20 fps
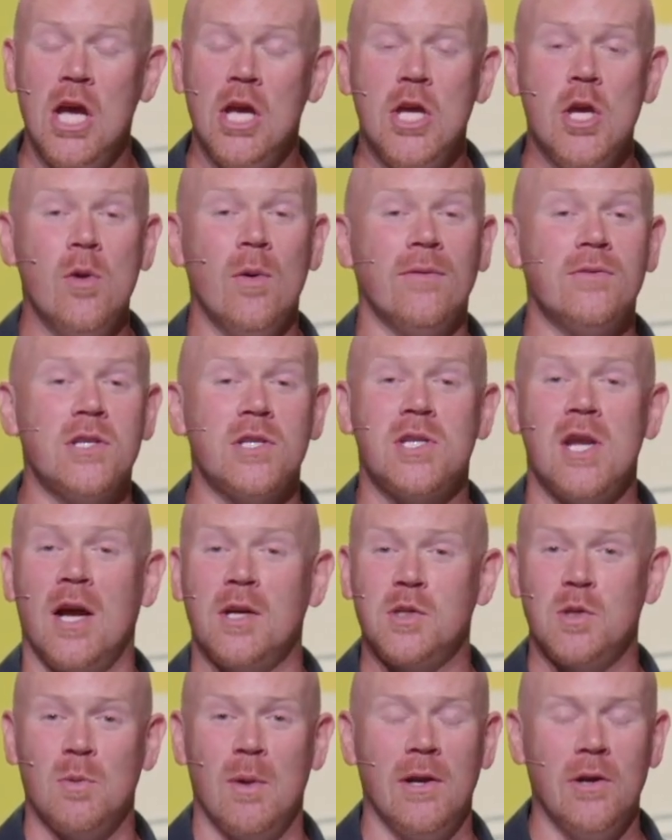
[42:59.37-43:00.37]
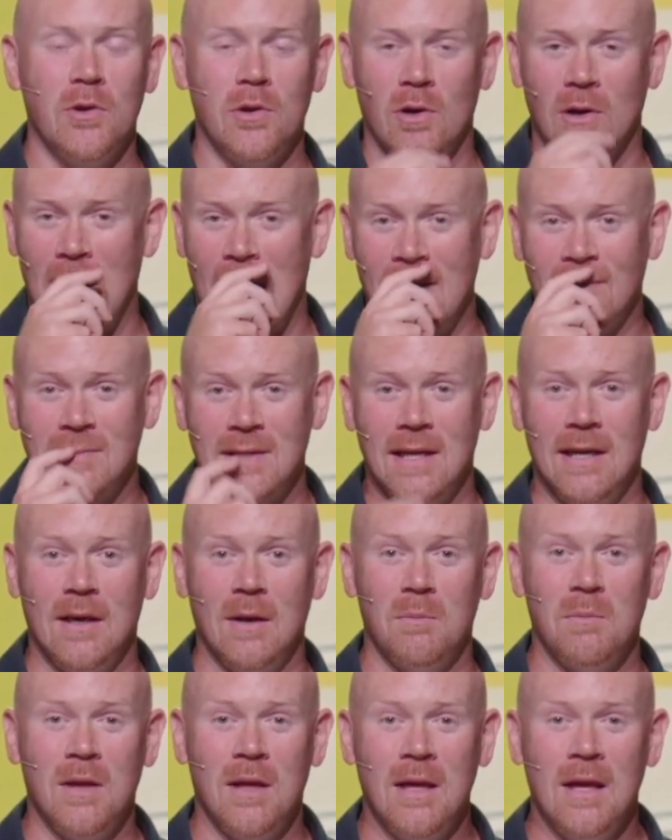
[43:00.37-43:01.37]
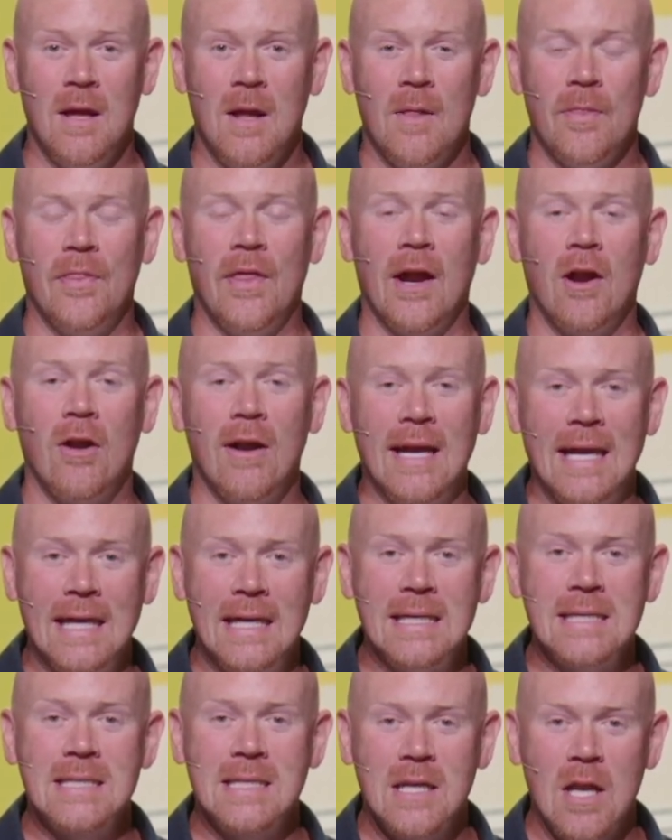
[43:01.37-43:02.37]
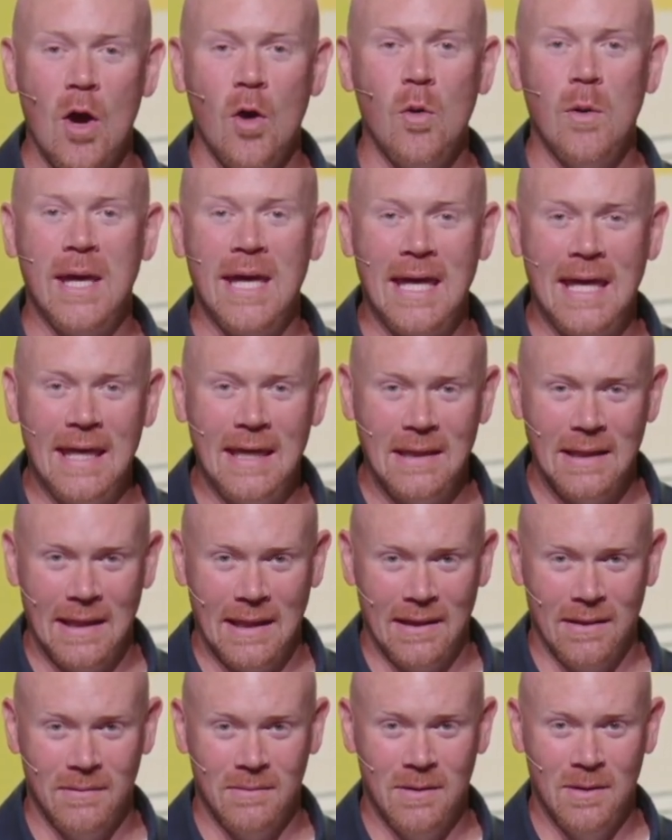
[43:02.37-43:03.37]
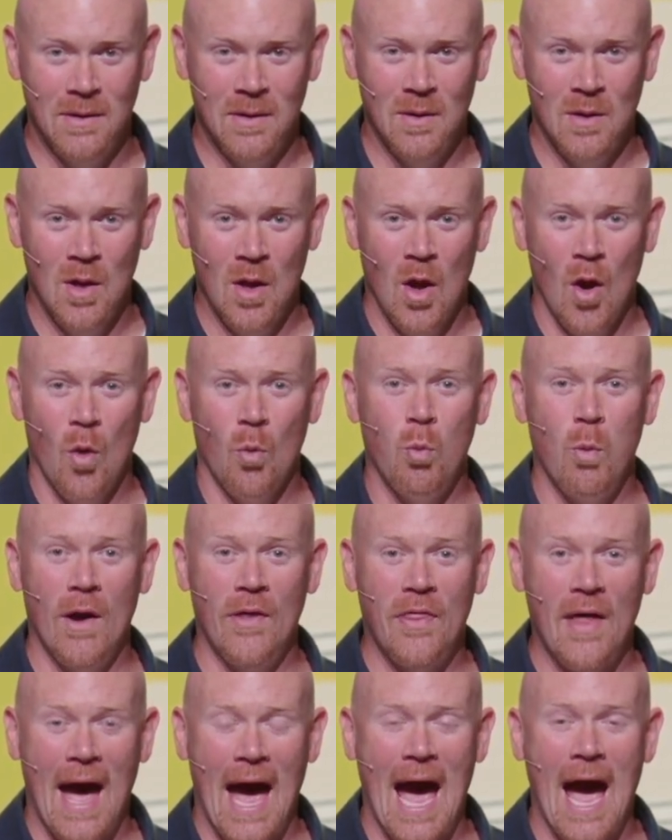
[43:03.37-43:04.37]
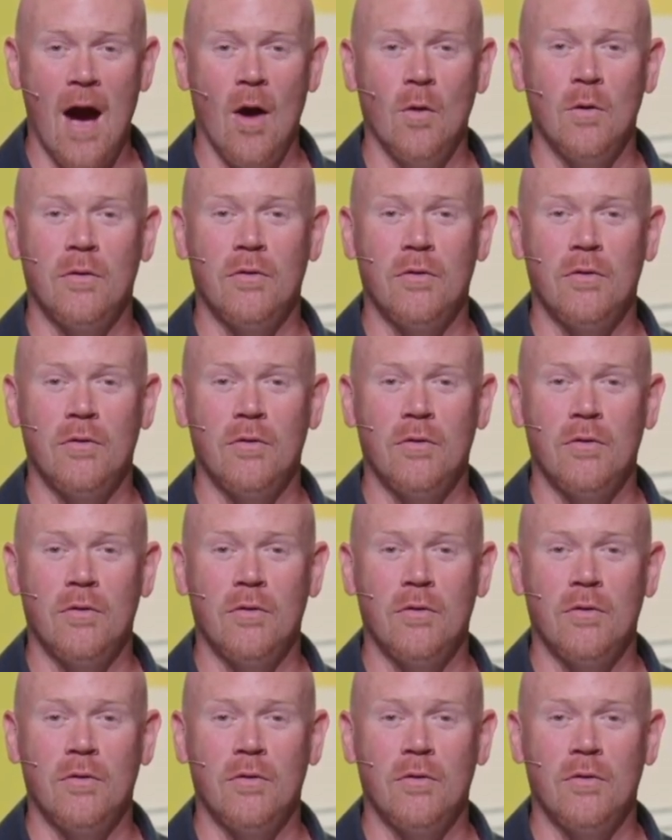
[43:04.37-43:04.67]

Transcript: You have just not surrendered your life to him. There is no healing without